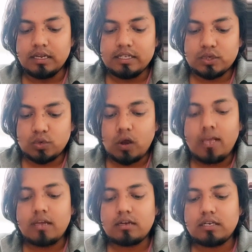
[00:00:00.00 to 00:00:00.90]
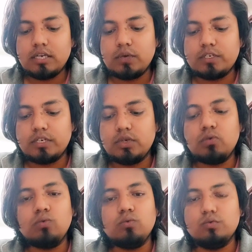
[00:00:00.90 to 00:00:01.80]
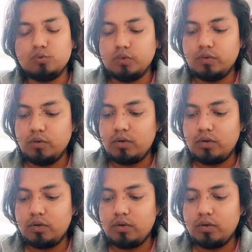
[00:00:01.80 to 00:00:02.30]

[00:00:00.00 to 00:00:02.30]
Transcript: square equation 2. So it will